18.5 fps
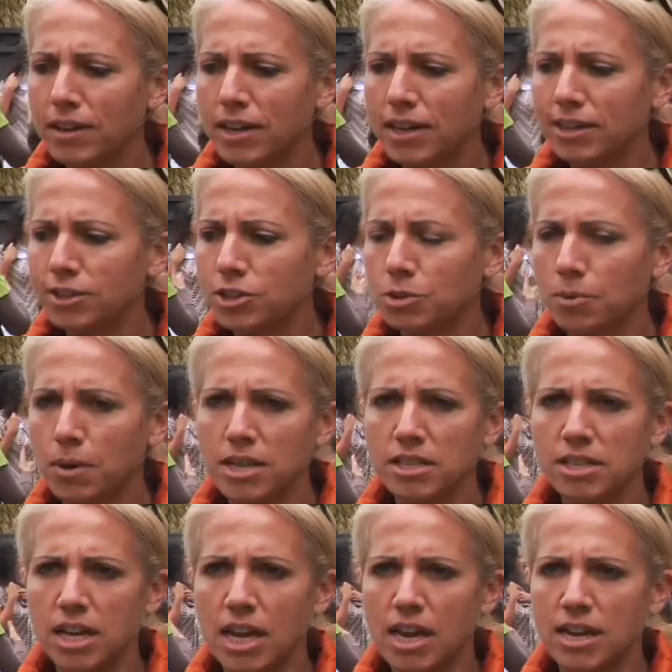each
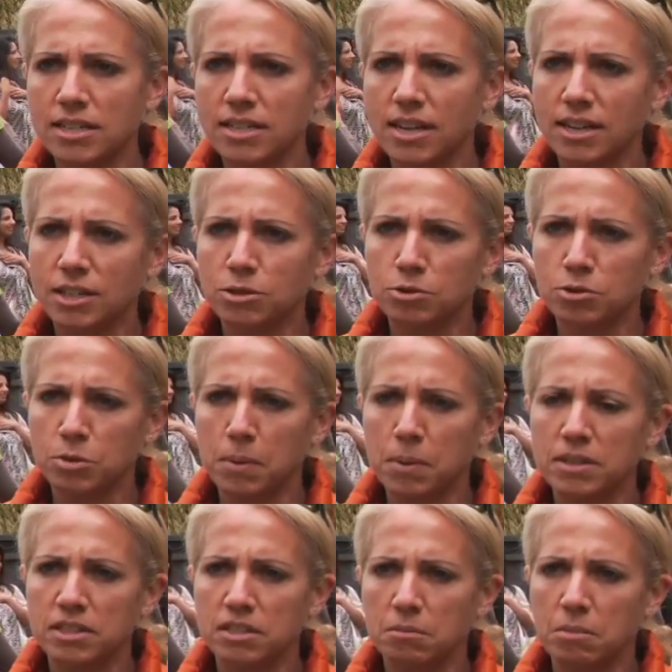resident takes
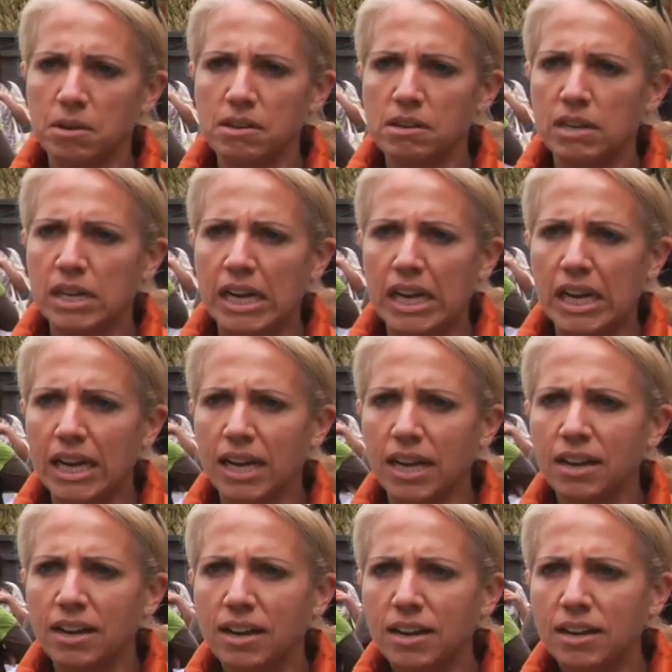
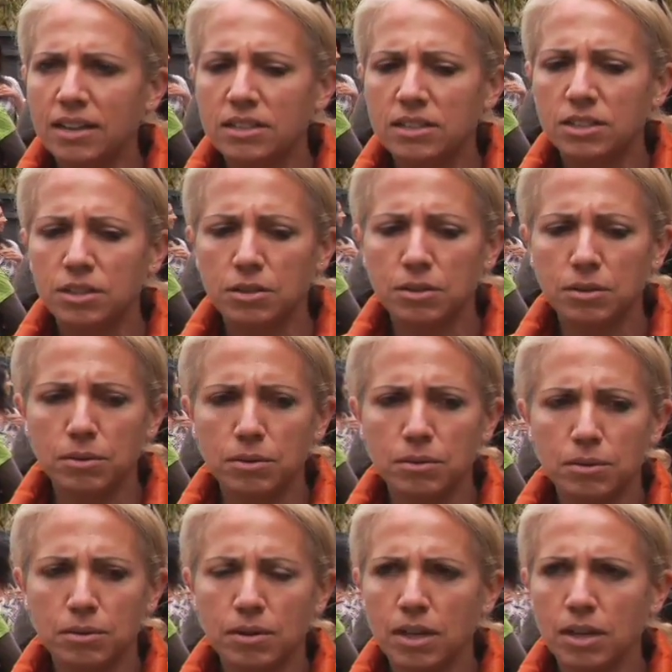responsibility
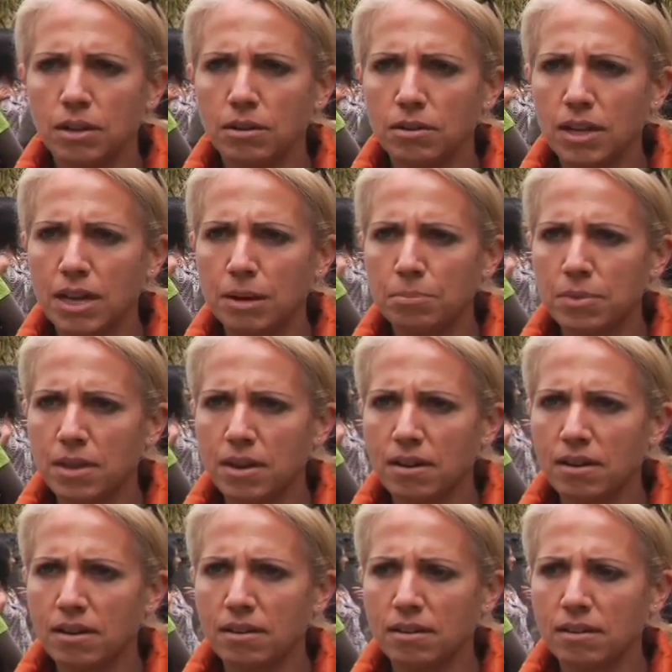to, you know, keep
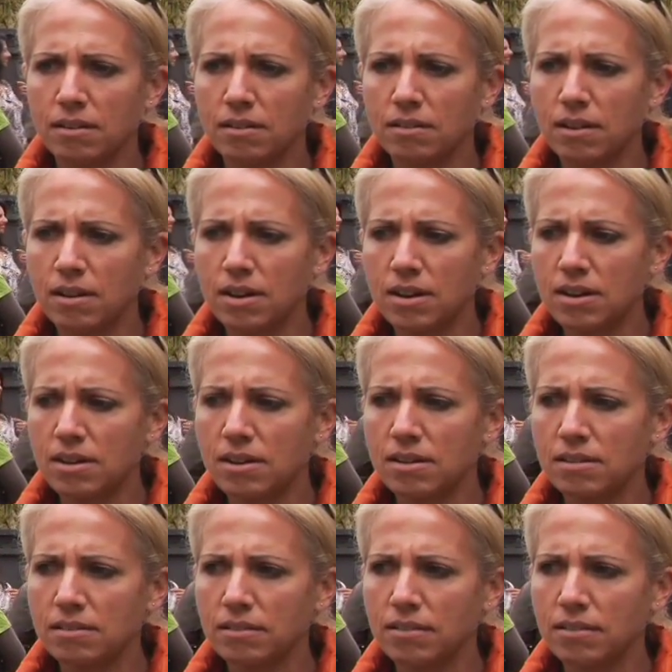their uh,